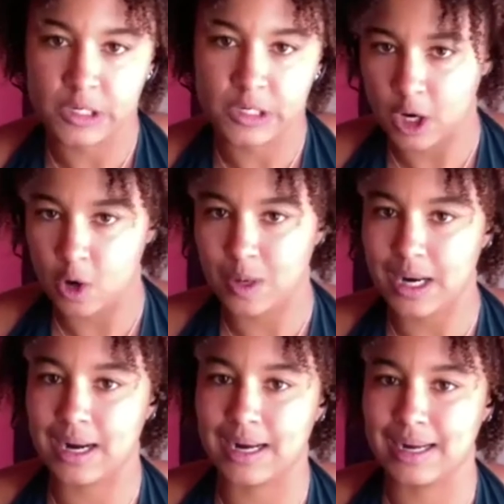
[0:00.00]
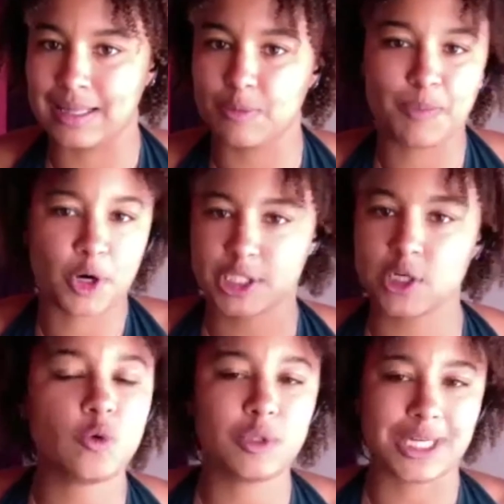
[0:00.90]
The
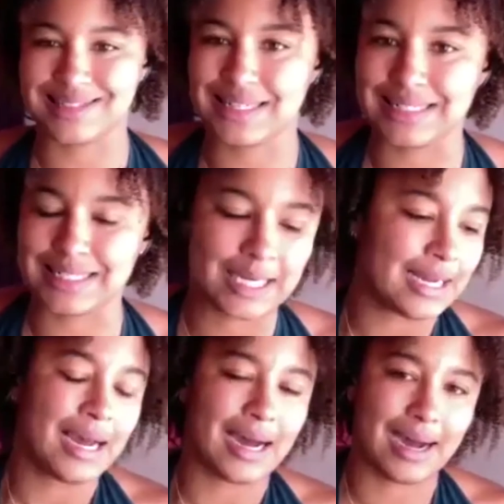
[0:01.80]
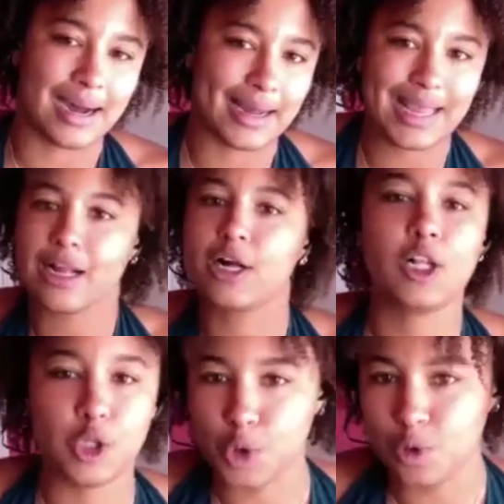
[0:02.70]
person who doesn't
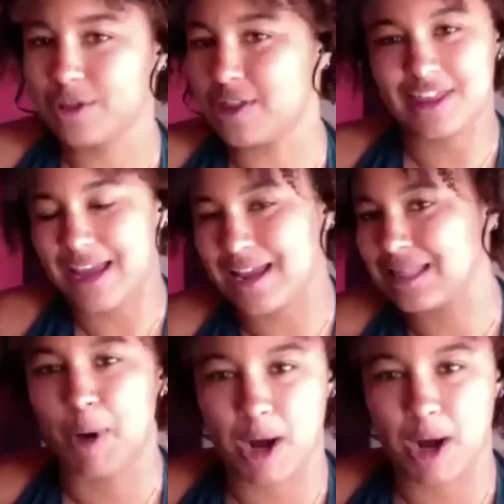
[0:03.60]
include the thing at the